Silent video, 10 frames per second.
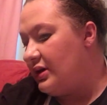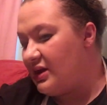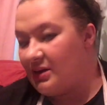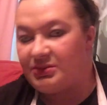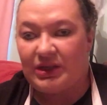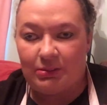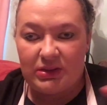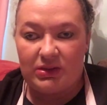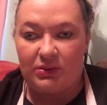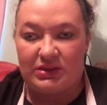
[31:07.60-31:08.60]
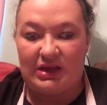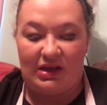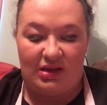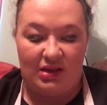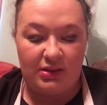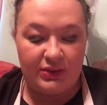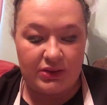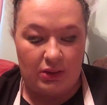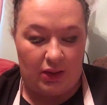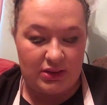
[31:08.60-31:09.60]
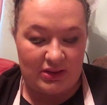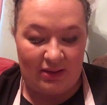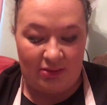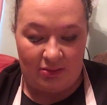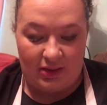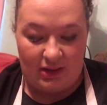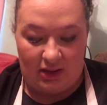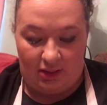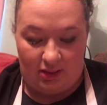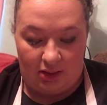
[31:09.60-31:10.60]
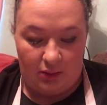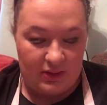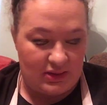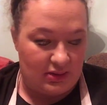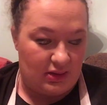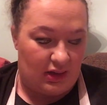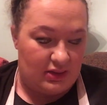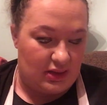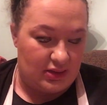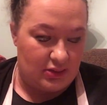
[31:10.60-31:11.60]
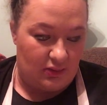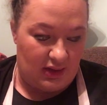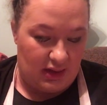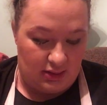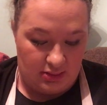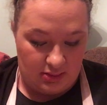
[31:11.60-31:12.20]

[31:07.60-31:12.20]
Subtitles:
Sometimes they don't stay sealed, so I just keep them in there. It's always a good idea to do that.